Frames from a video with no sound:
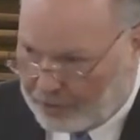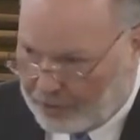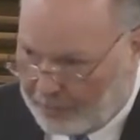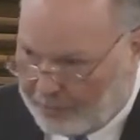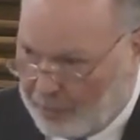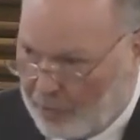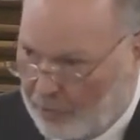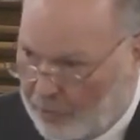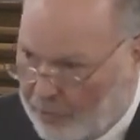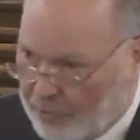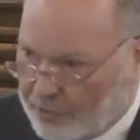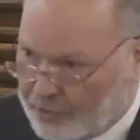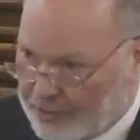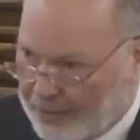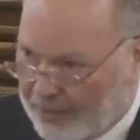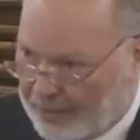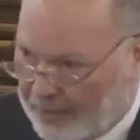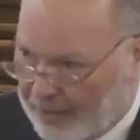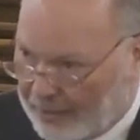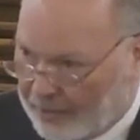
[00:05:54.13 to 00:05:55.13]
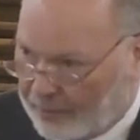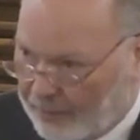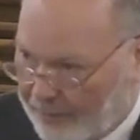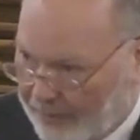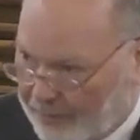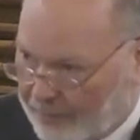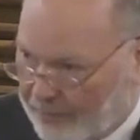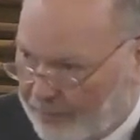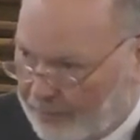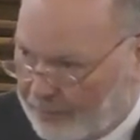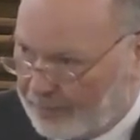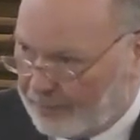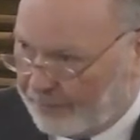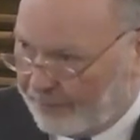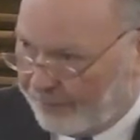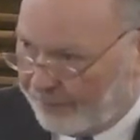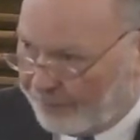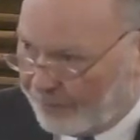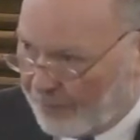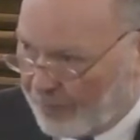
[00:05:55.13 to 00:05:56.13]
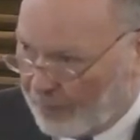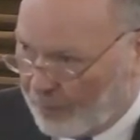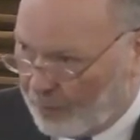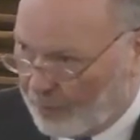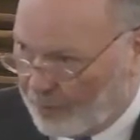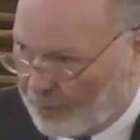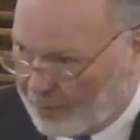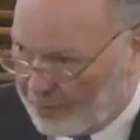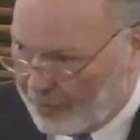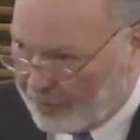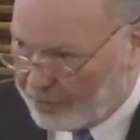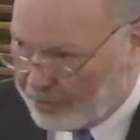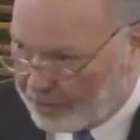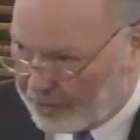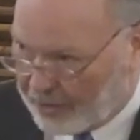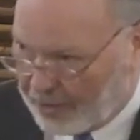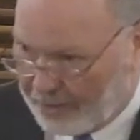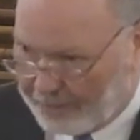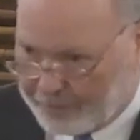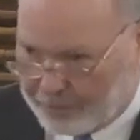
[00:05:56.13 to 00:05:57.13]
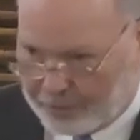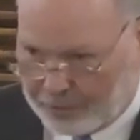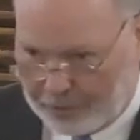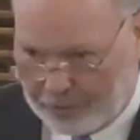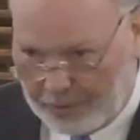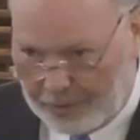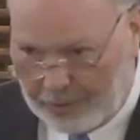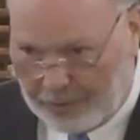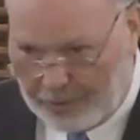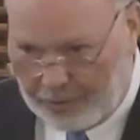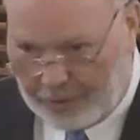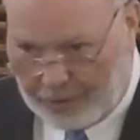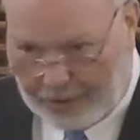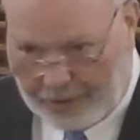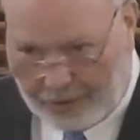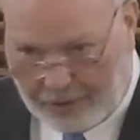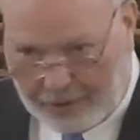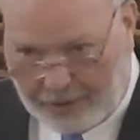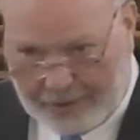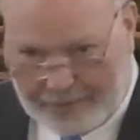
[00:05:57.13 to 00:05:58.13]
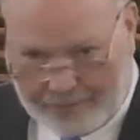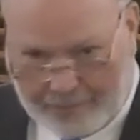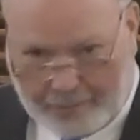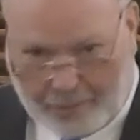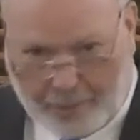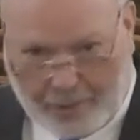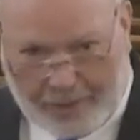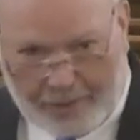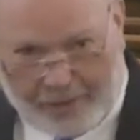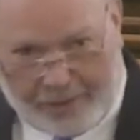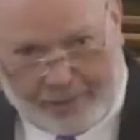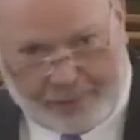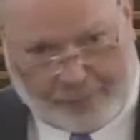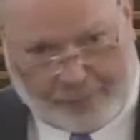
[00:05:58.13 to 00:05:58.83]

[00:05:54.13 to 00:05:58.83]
communion set like we do with a bunch of cups and unleavened bread and a